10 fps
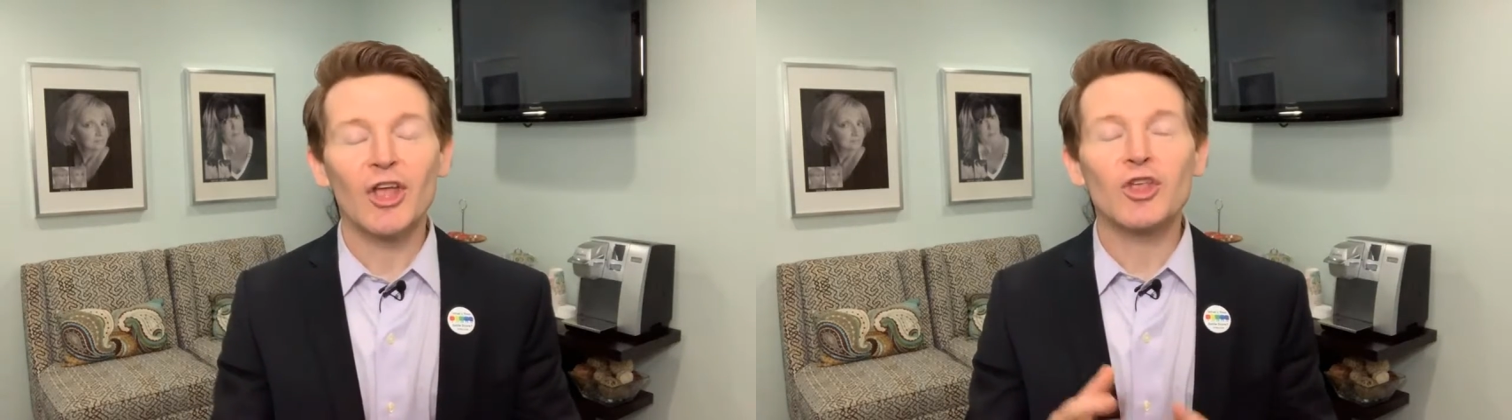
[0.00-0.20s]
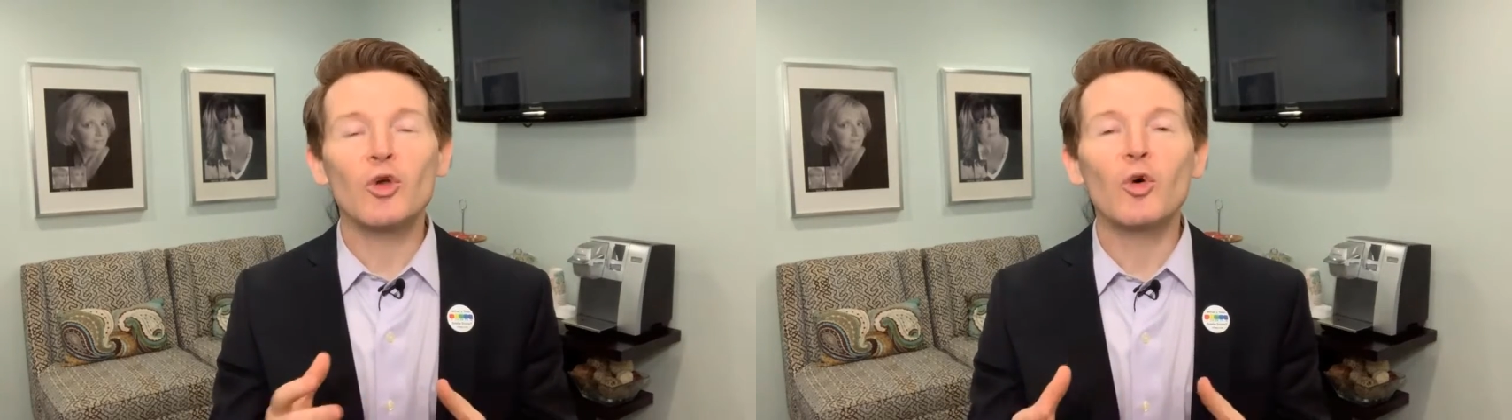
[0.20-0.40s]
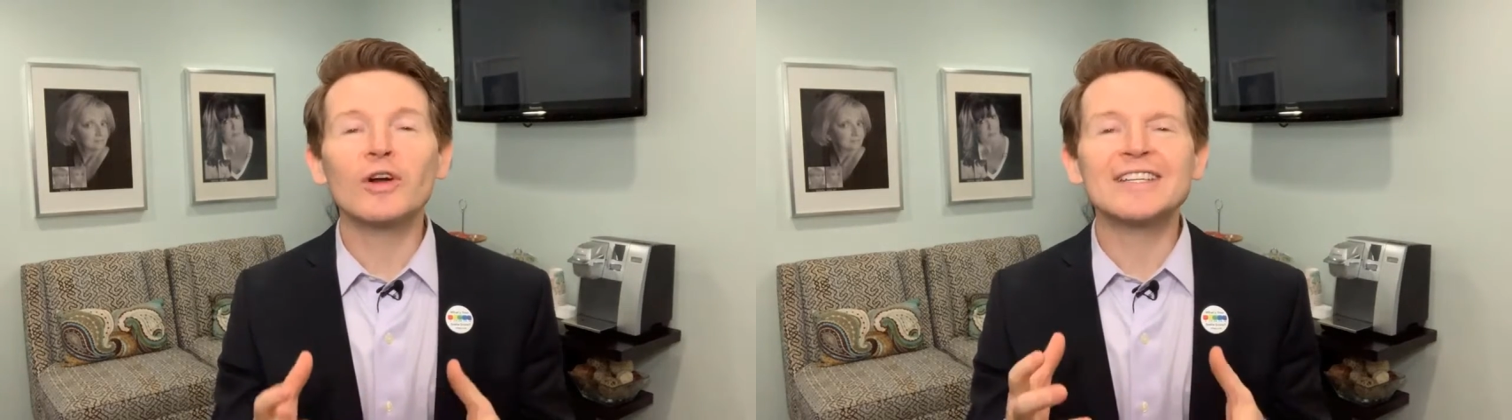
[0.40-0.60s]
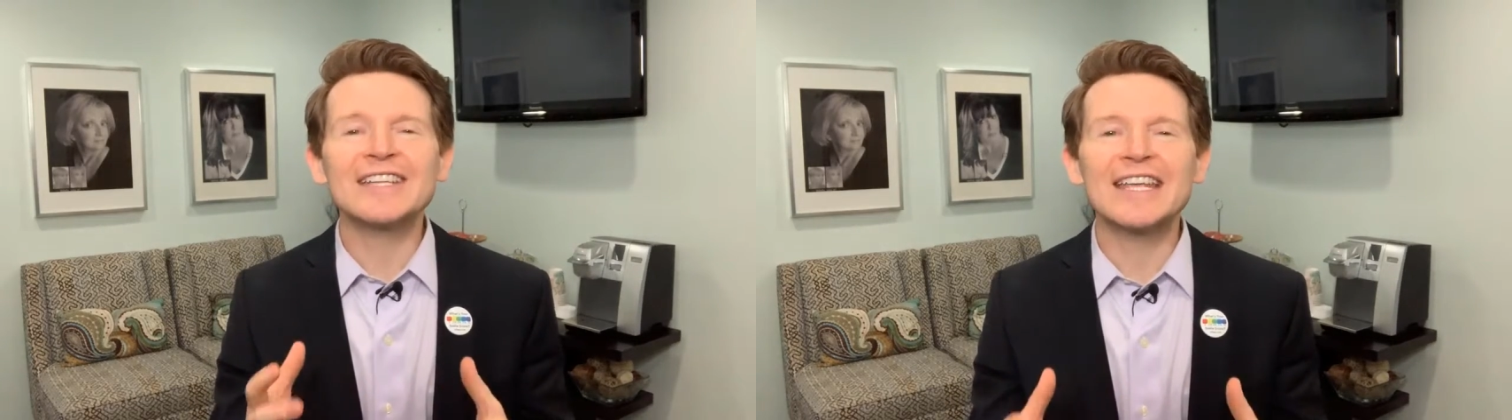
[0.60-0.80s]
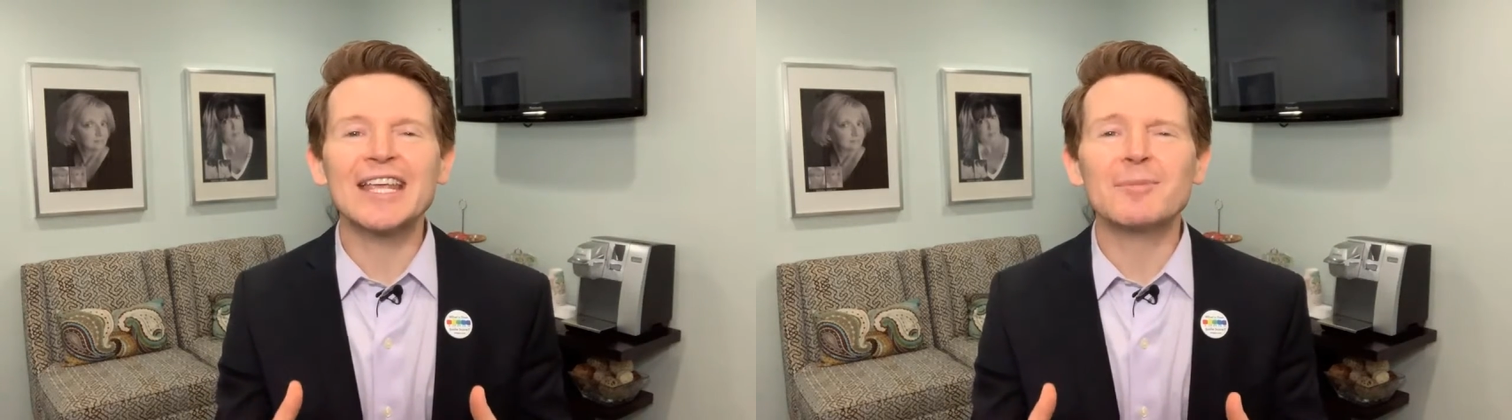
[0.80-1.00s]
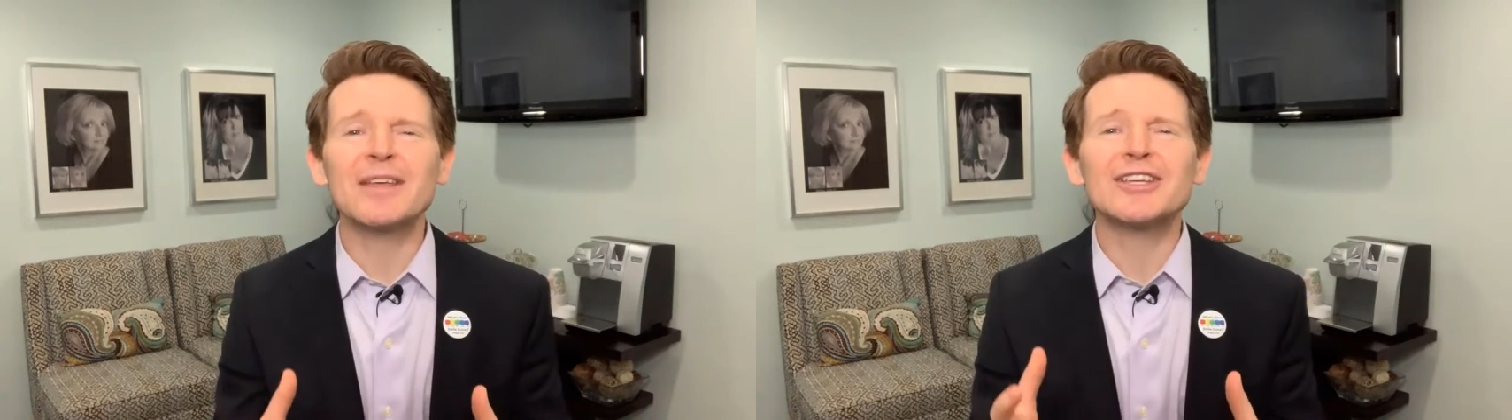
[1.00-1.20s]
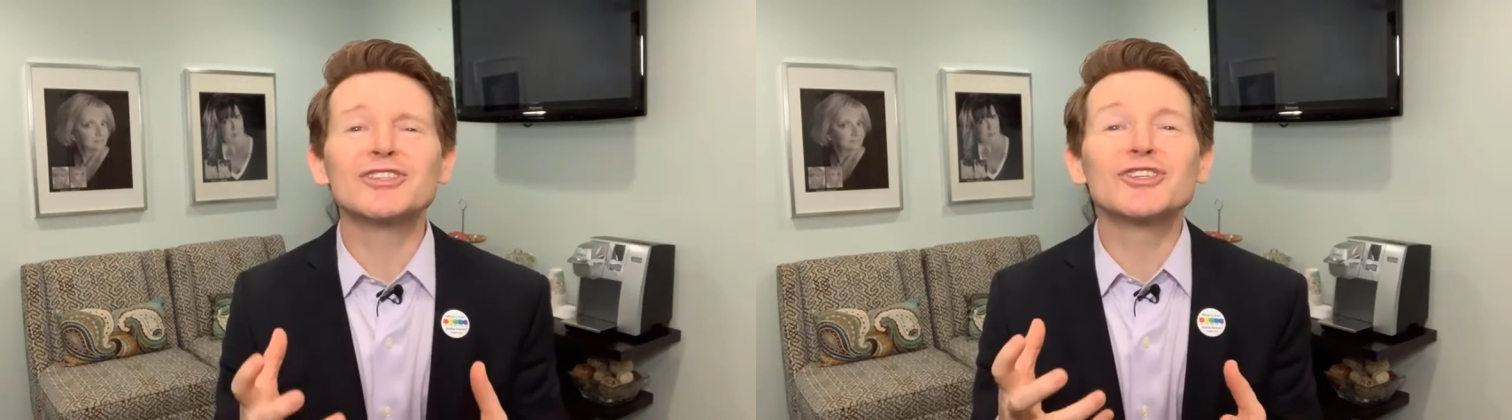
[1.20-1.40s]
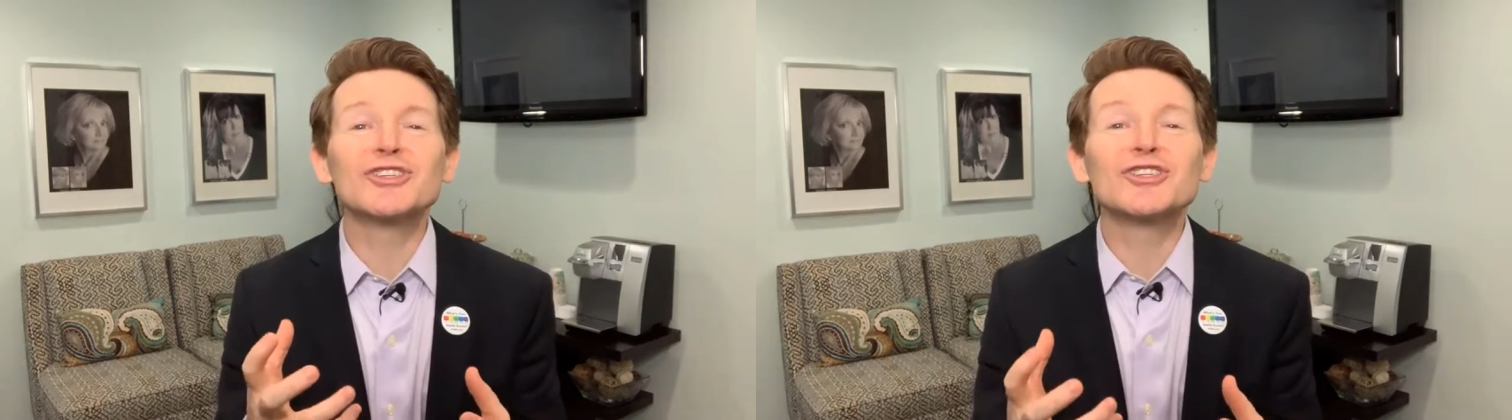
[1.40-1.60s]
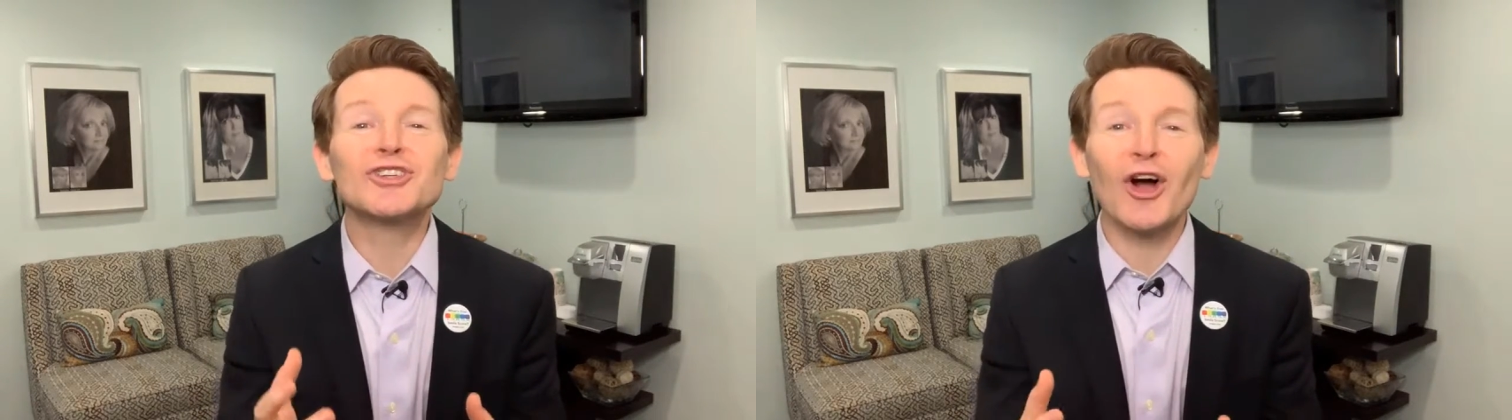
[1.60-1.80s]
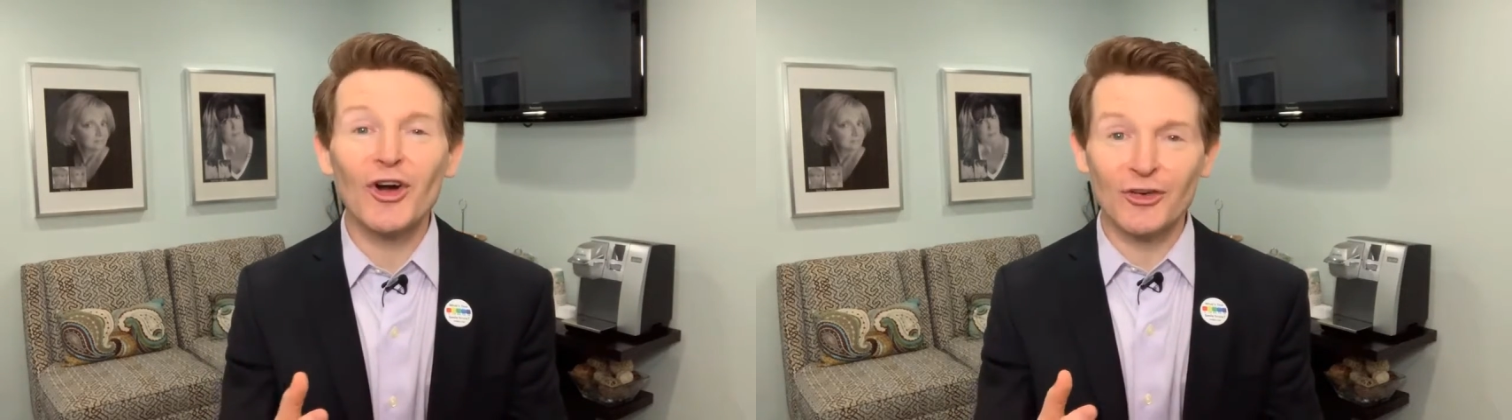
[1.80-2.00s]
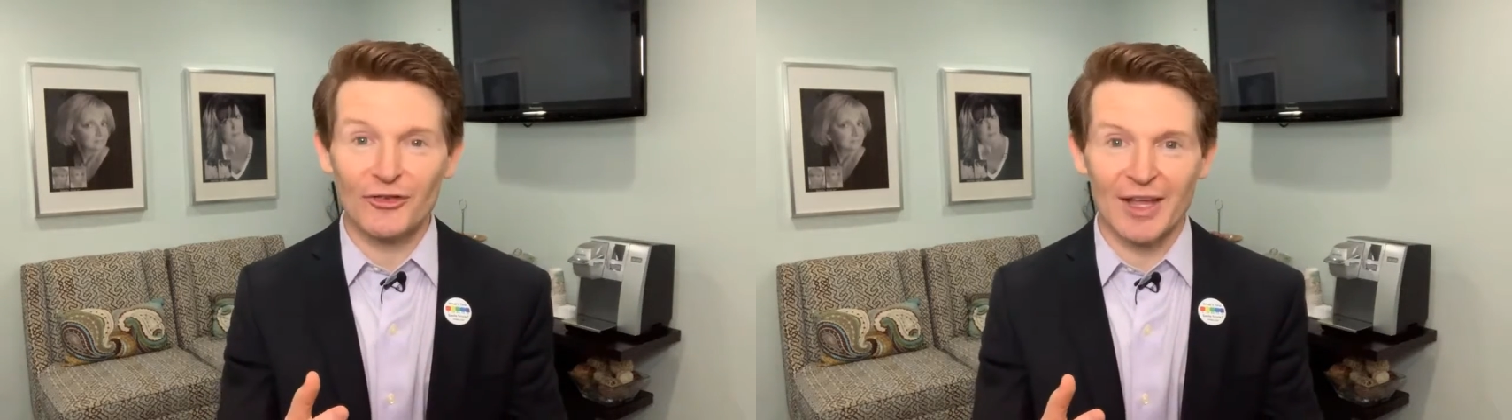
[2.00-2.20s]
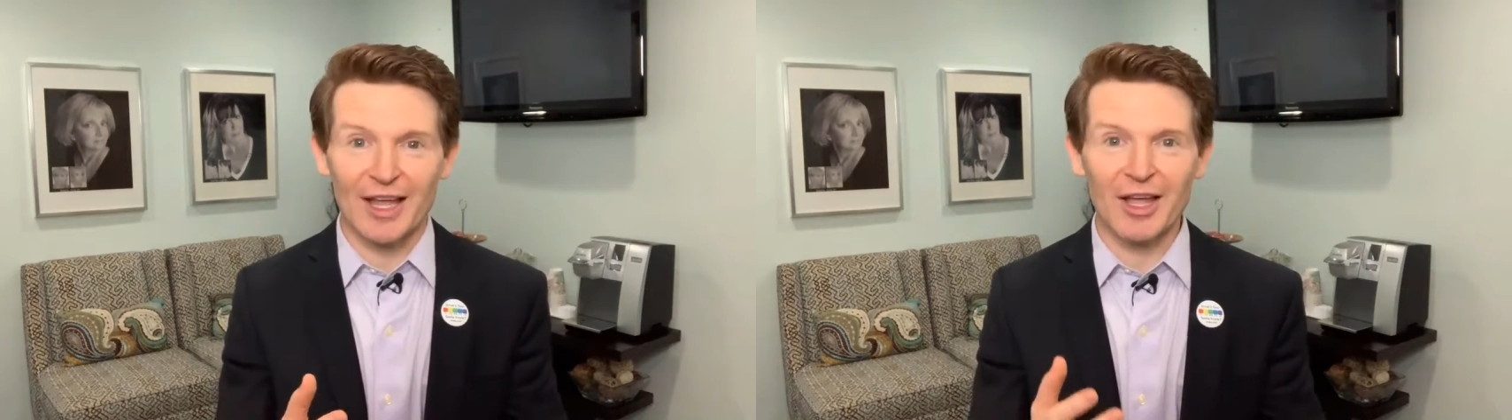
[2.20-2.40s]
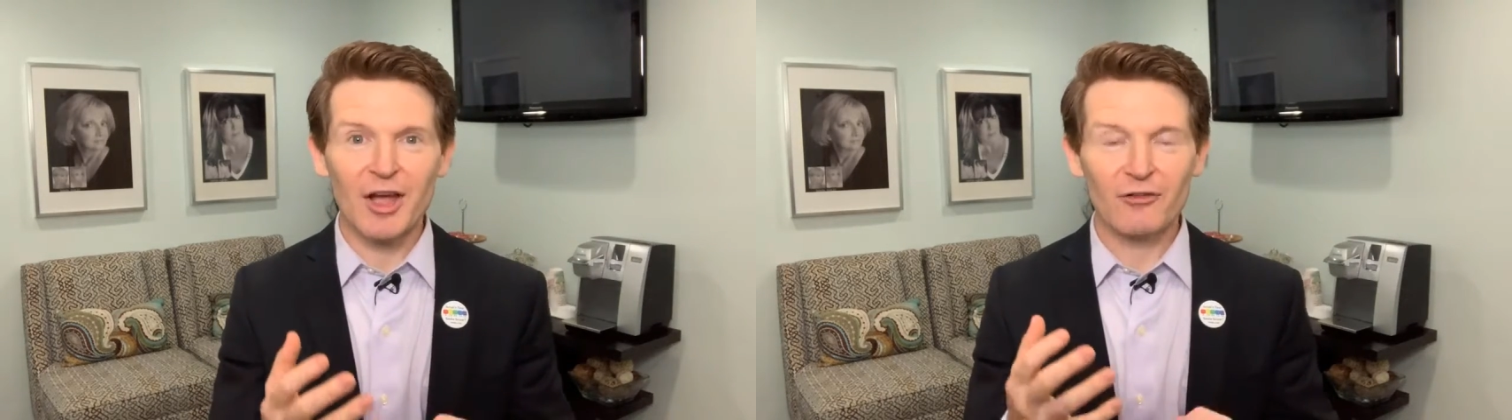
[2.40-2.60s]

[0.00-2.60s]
Your team is starving